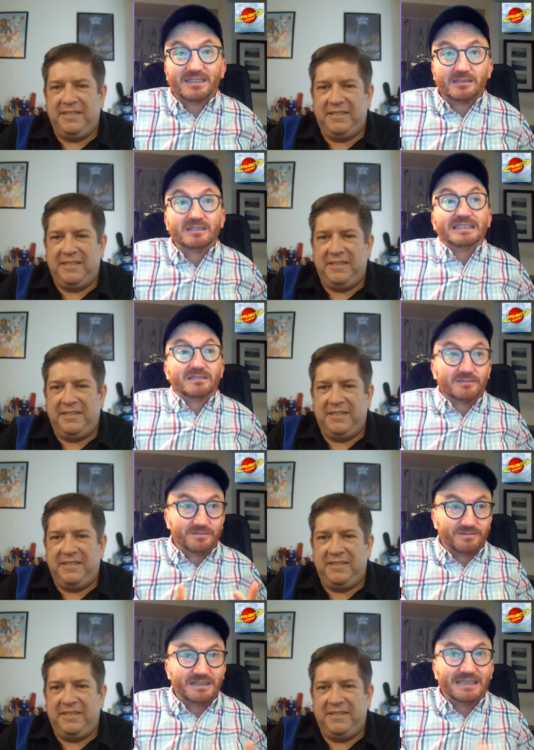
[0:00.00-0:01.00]
Speaker 1: to
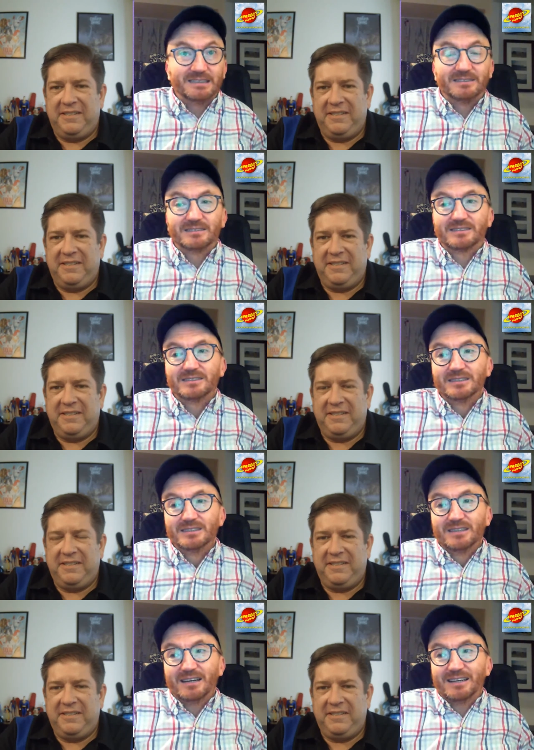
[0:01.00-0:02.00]
live and
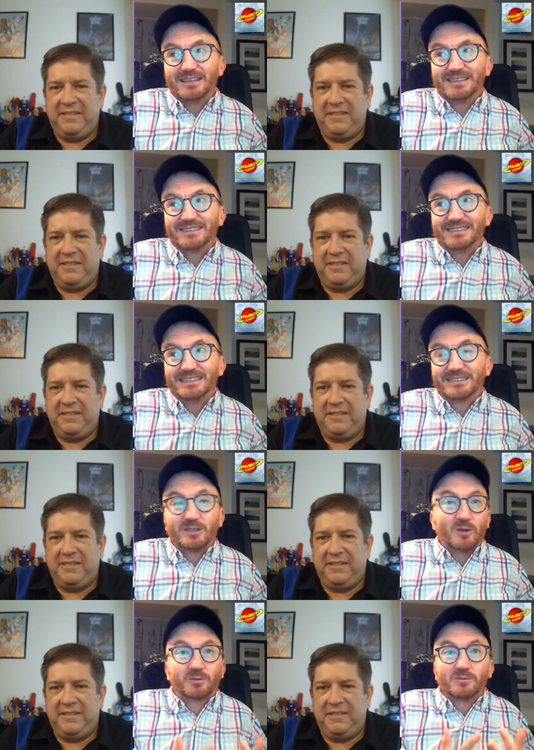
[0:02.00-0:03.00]

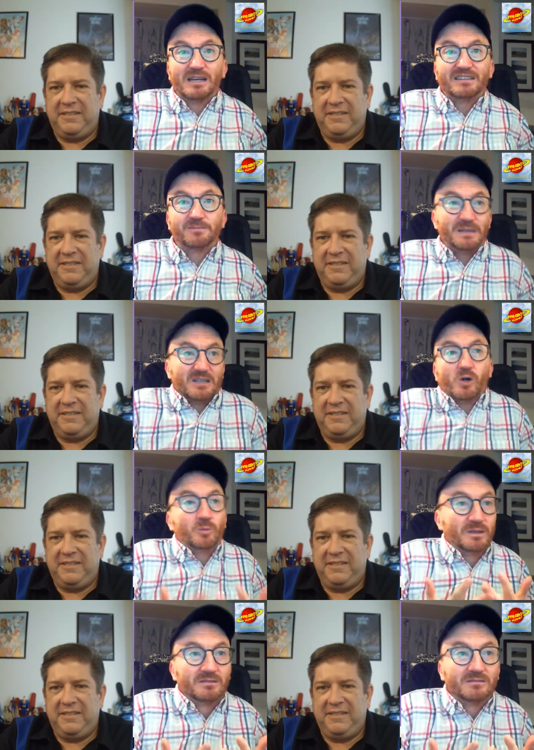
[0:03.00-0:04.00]
to go through life, being
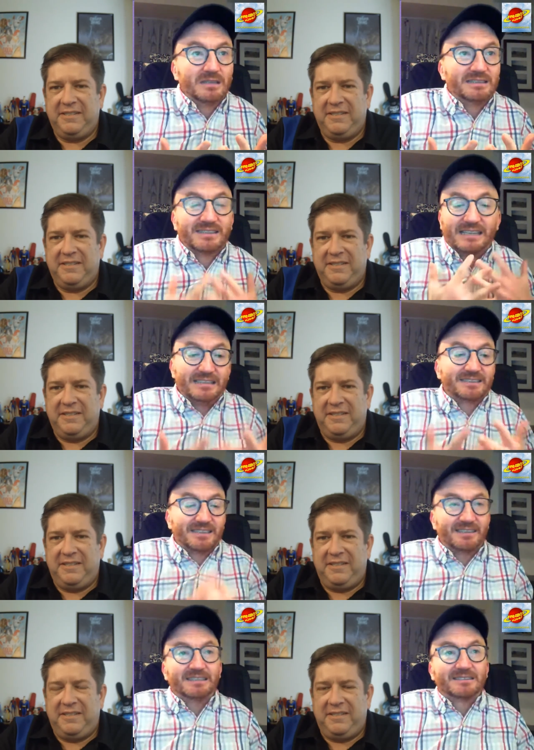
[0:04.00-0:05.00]
open and saying yes
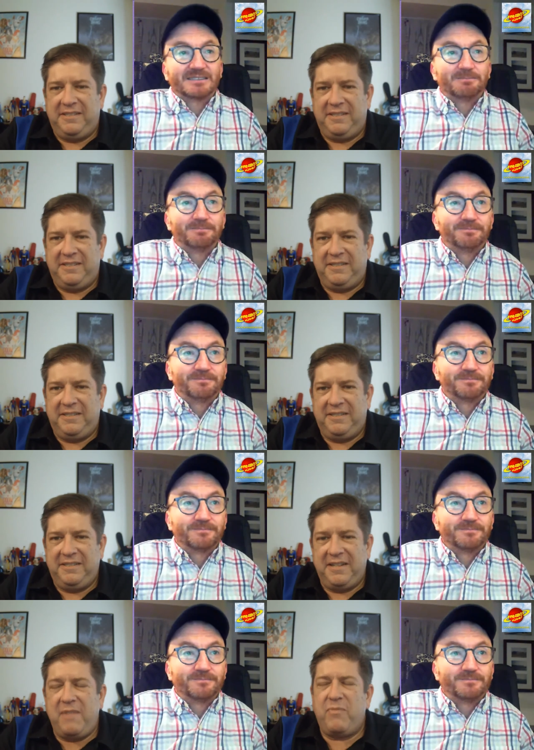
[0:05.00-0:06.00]
to things.
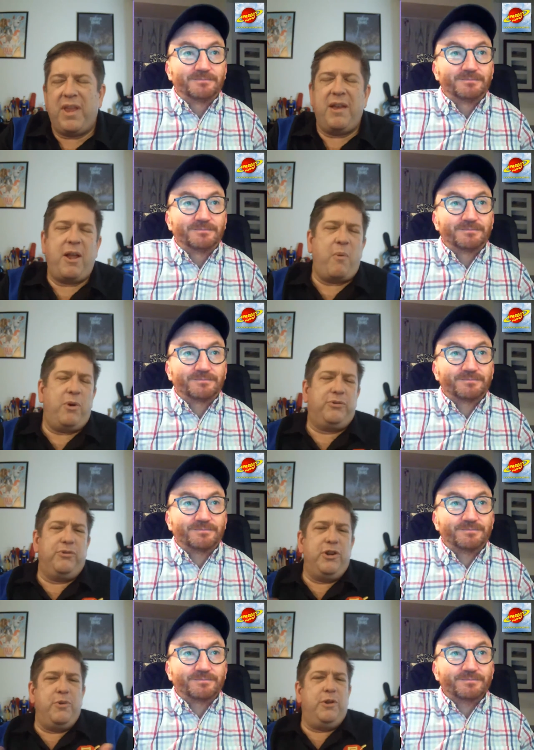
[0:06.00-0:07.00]
Speaker 2: And what
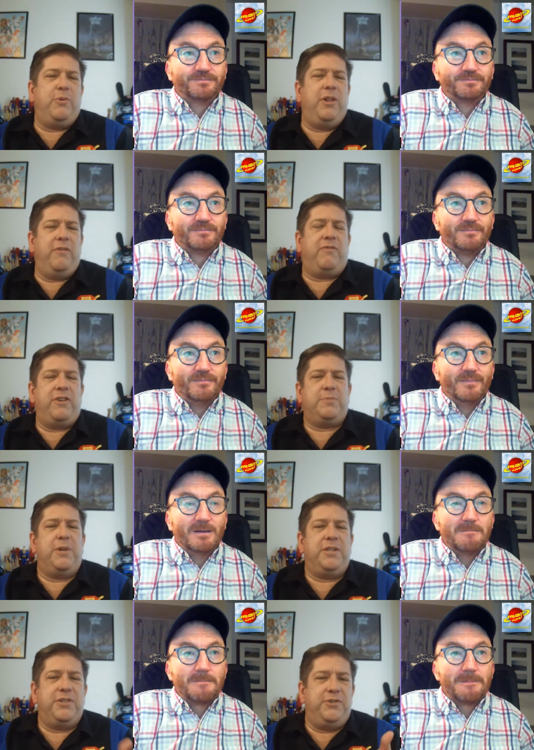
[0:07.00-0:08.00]
drew you into it in the first
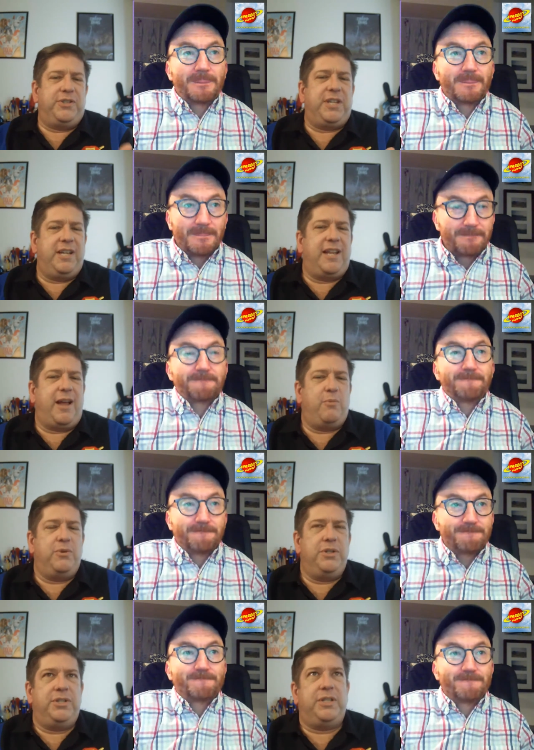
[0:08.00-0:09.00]
place? Because you said that
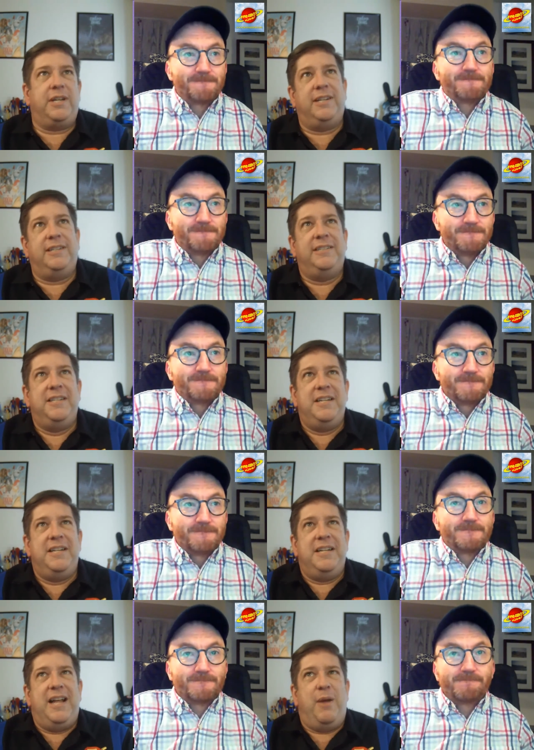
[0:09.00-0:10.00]
was
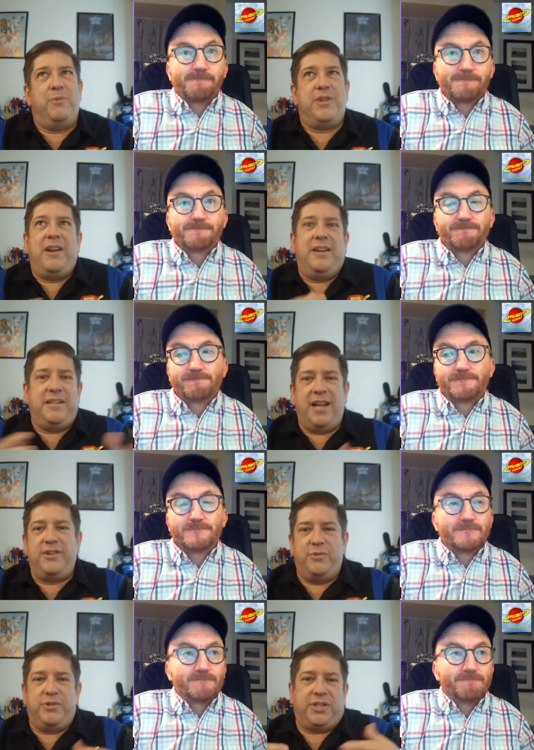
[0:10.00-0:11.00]
it was not an
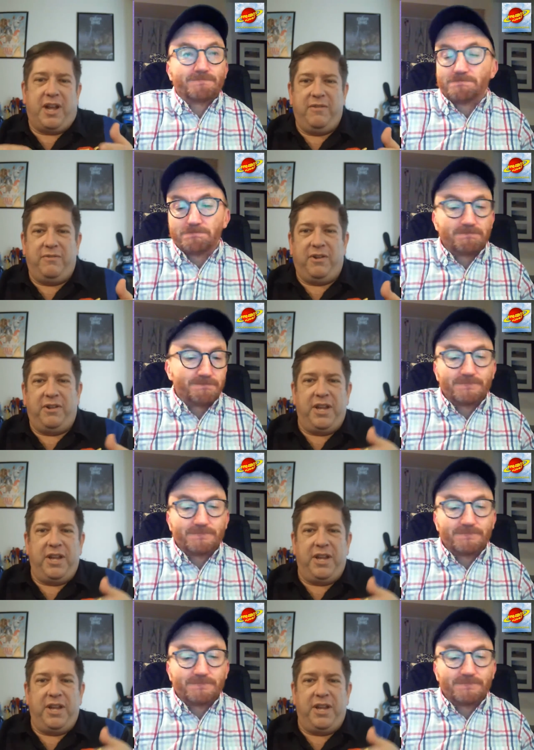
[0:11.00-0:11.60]
intention. It was just kind of a